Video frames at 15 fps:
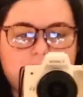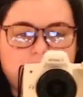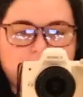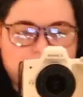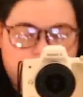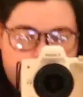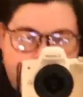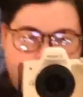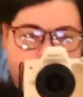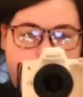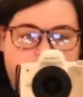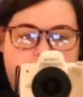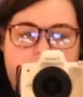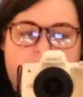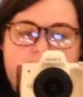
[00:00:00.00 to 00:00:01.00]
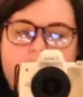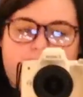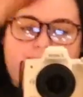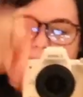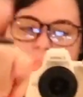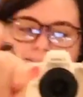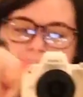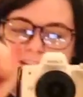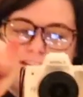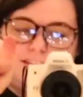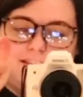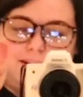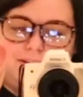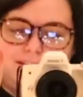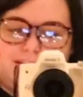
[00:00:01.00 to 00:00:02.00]
it is going to be
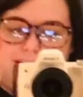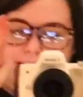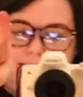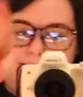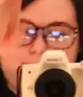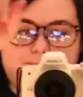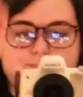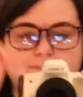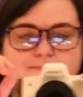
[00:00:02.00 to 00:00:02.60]
shower time.